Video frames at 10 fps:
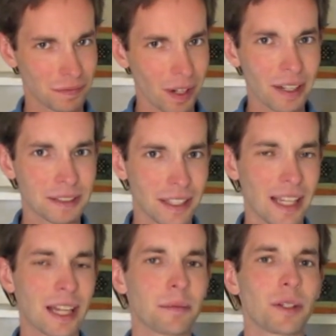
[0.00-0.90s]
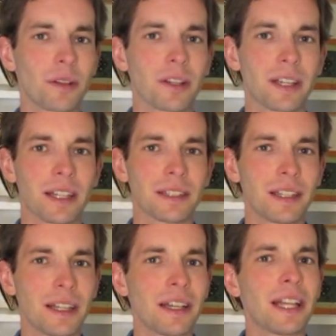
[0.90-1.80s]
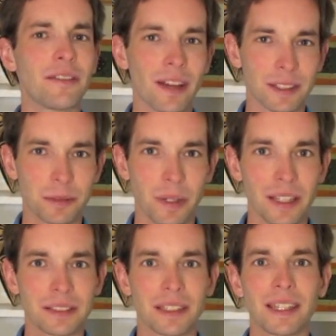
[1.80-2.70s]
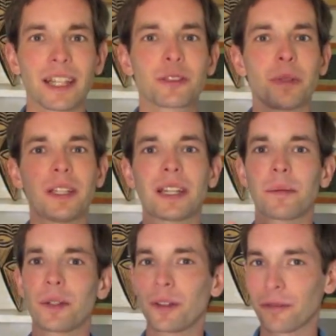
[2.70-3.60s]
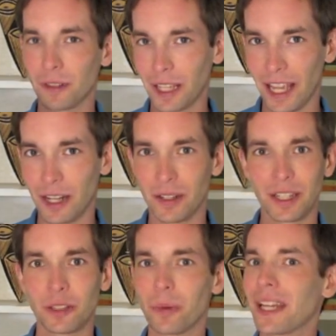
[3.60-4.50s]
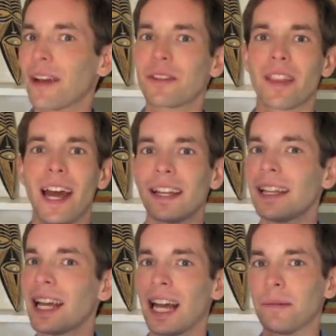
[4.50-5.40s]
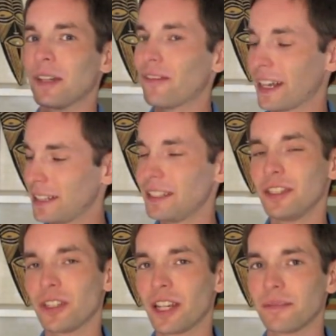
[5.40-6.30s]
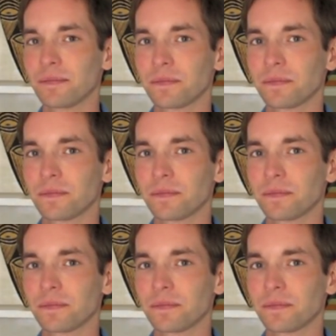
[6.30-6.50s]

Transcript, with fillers: all right, today I'm going to look at an event space, and next week I'm going to look for catering, and the week after that I'm going to find a DJ.